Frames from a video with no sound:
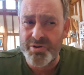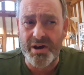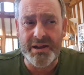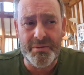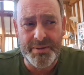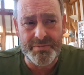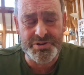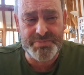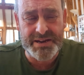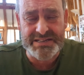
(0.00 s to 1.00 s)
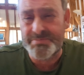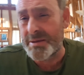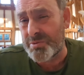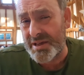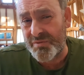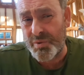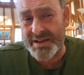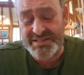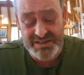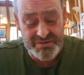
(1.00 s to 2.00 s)
You've got a little bit more space. People give
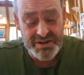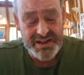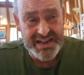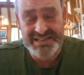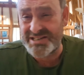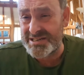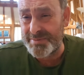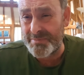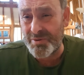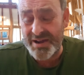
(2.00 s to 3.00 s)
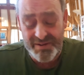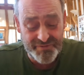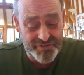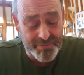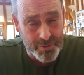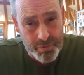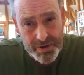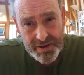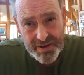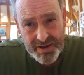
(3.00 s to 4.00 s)
way to you. It's just a bit more comfortable.